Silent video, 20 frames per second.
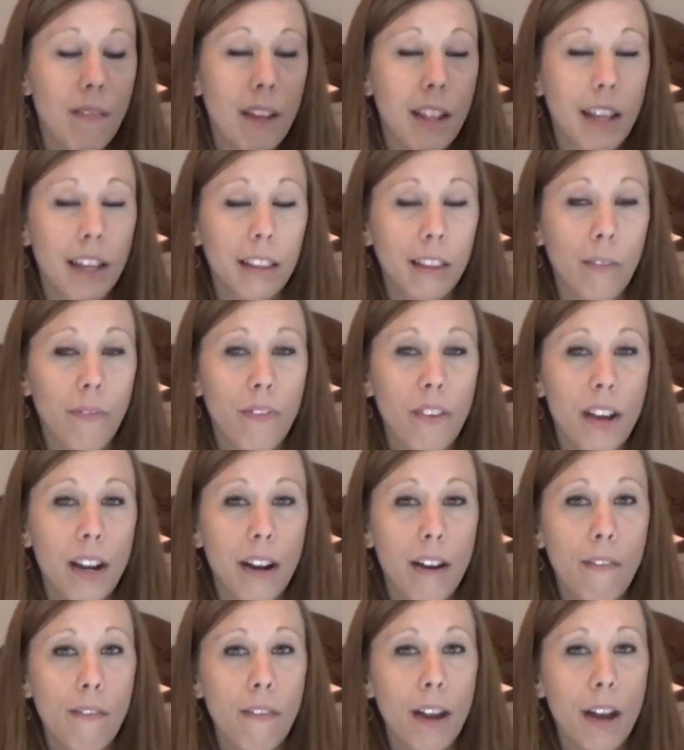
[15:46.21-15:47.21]
I like the fit
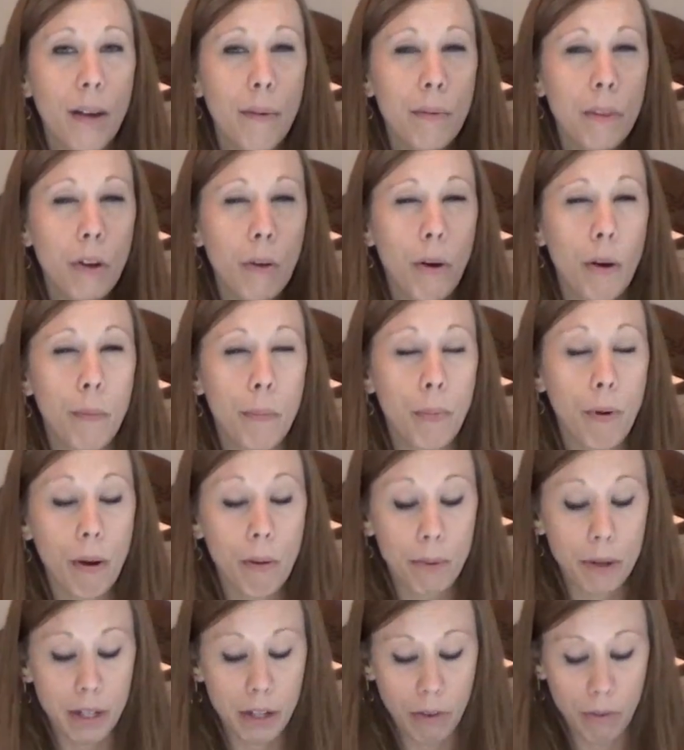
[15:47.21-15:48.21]
of it, though I
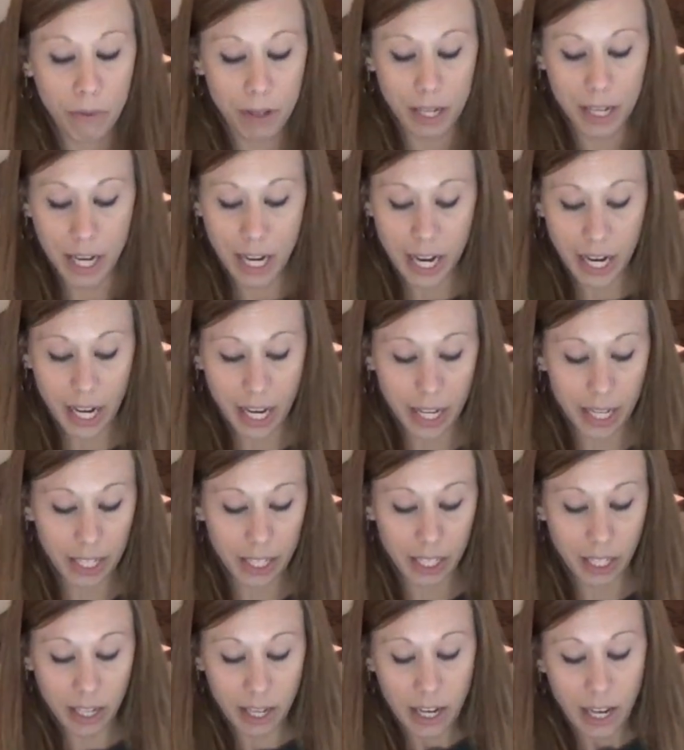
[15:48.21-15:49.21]
probably don't need
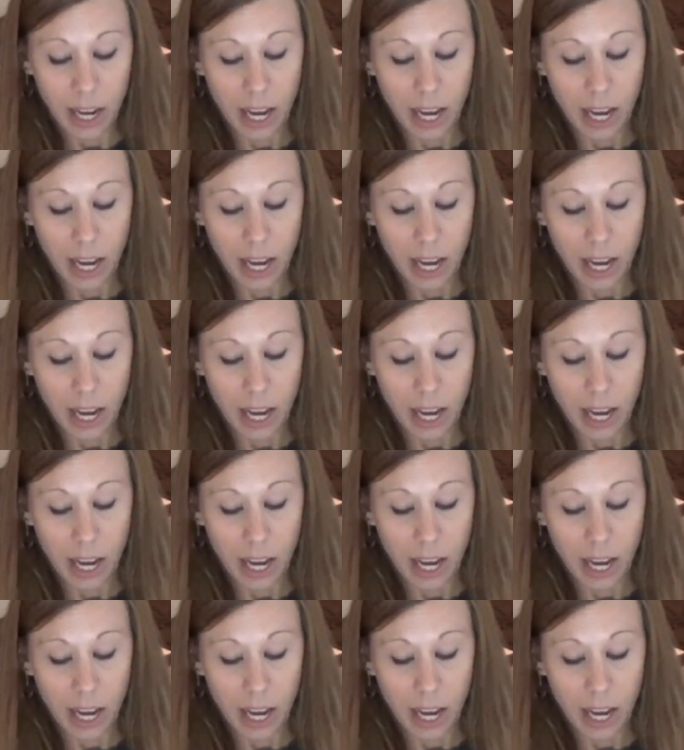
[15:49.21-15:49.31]
it.